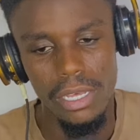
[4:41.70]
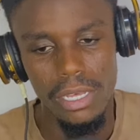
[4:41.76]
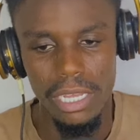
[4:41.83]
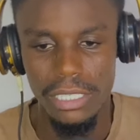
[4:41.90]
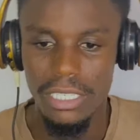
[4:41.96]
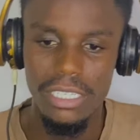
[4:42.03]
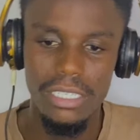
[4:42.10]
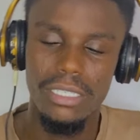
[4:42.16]

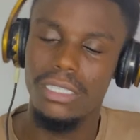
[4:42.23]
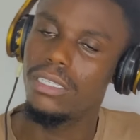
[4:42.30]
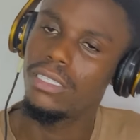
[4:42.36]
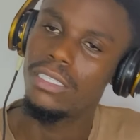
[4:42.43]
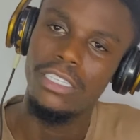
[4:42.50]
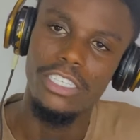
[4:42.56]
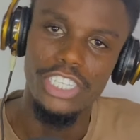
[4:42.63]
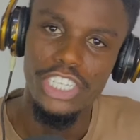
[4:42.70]
I think this
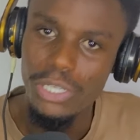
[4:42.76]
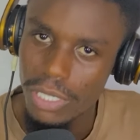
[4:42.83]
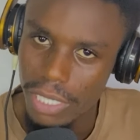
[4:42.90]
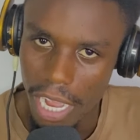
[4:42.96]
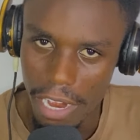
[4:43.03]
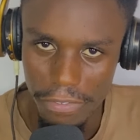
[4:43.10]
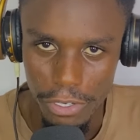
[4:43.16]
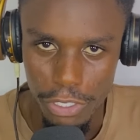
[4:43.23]
is a new
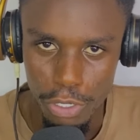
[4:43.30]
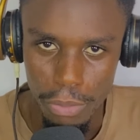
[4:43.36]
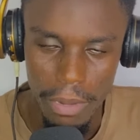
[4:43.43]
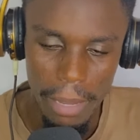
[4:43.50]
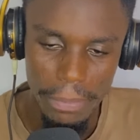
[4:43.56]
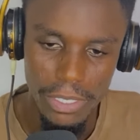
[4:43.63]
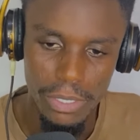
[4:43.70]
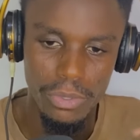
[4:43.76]
style for your Maps.